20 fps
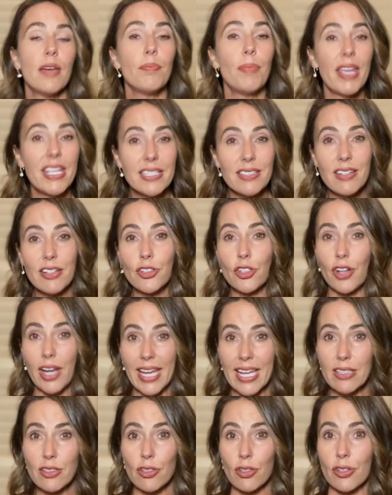Based on your
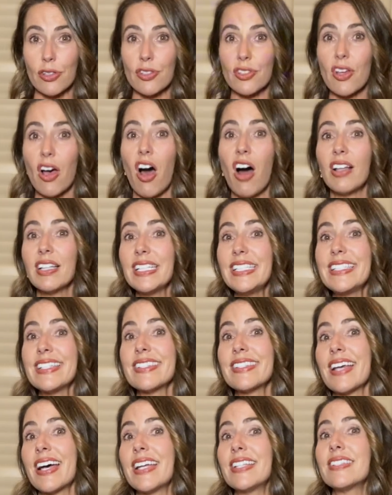answers, Ollie
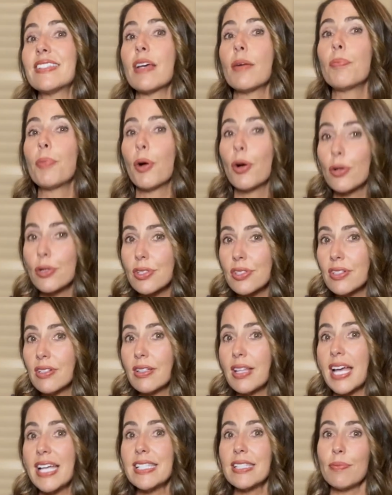designs a
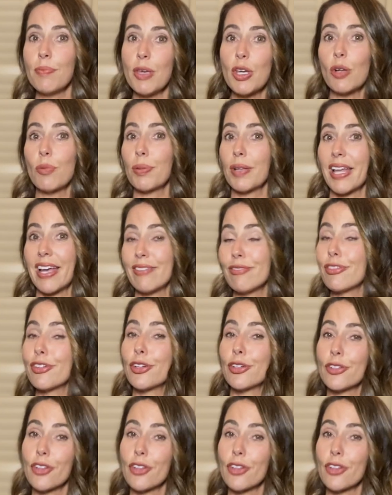personalized meal plan for your